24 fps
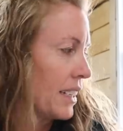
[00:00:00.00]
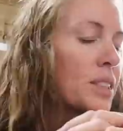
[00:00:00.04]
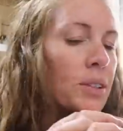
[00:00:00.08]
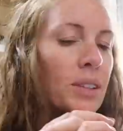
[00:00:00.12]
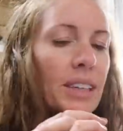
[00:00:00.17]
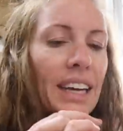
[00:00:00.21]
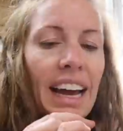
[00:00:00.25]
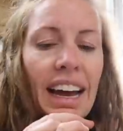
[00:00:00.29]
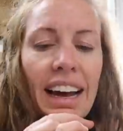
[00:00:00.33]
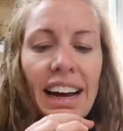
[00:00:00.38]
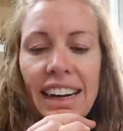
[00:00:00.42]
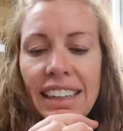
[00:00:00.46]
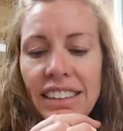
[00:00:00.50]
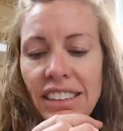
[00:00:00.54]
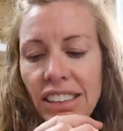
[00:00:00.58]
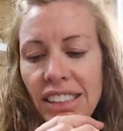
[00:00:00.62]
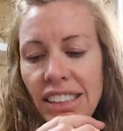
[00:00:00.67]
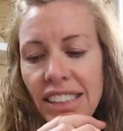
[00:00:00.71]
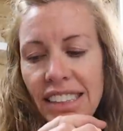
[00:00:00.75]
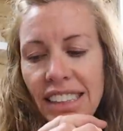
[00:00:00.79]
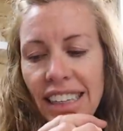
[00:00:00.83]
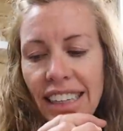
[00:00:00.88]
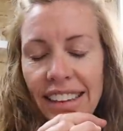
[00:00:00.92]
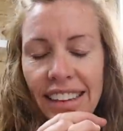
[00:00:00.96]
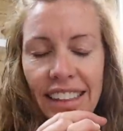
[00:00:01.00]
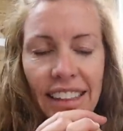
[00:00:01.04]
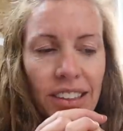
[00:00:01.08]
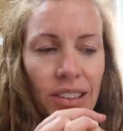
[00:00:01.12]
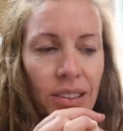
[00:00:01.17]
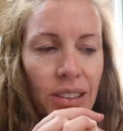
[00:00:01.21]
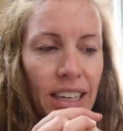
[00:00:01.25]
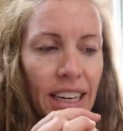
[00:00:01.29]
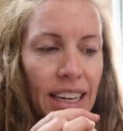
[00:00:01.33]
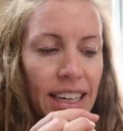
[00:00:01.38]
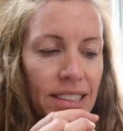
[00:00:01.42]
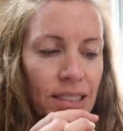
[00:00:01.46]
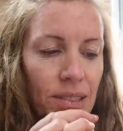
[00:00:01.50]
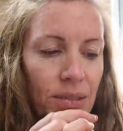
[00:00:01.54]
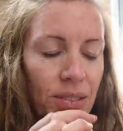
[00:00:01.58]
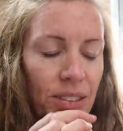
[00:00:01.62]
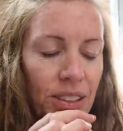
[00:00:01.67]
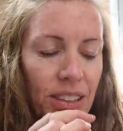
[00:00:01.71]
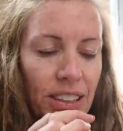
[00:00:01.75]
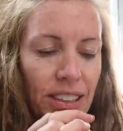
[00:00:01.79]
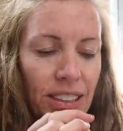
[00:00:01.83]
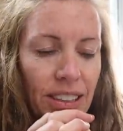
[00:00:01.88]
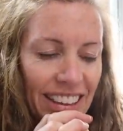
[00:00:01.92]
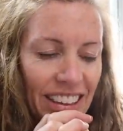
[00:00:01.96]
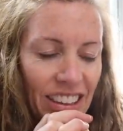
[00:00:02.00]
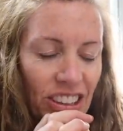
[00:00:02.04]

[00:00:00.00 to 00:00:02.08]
So yeah, I thank you guys for